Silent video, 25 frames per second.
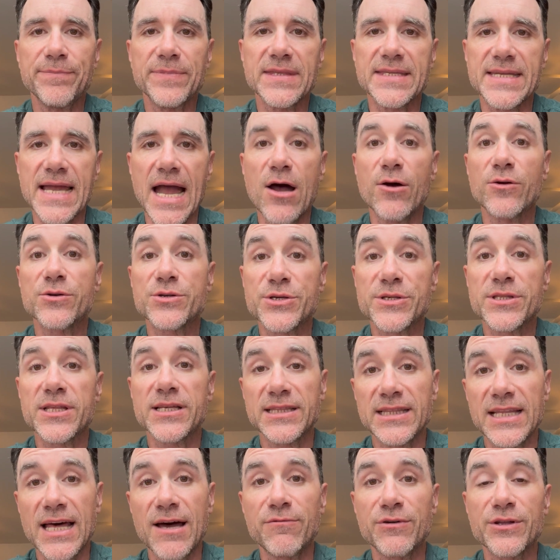down to the
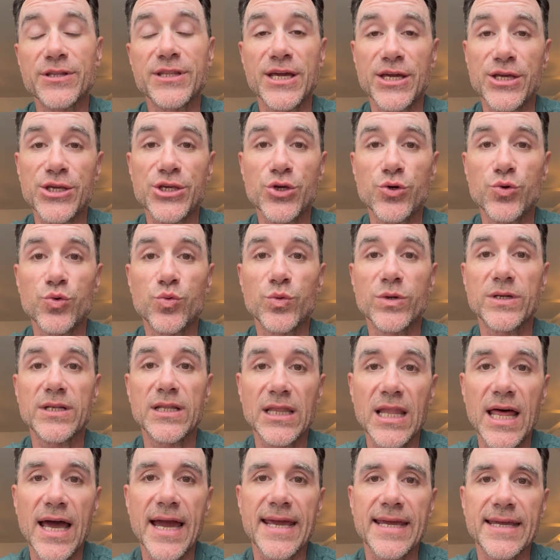level that you would
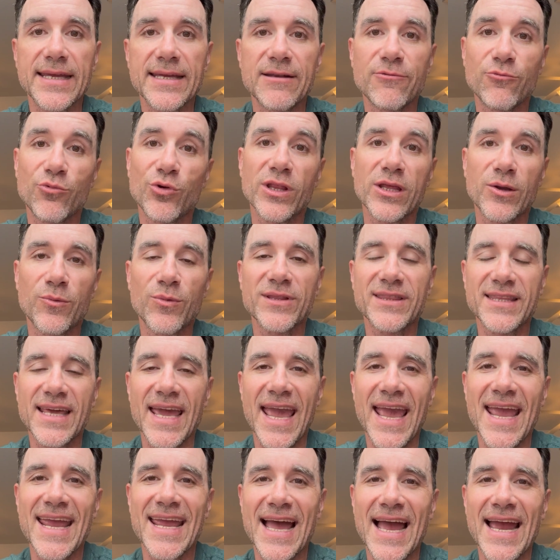like and really what
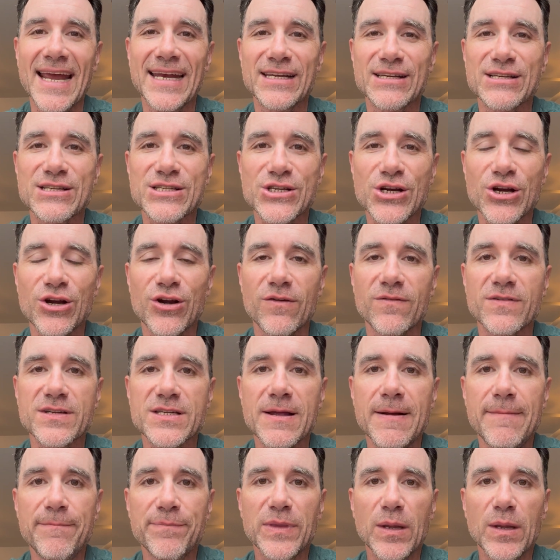the AI deserves.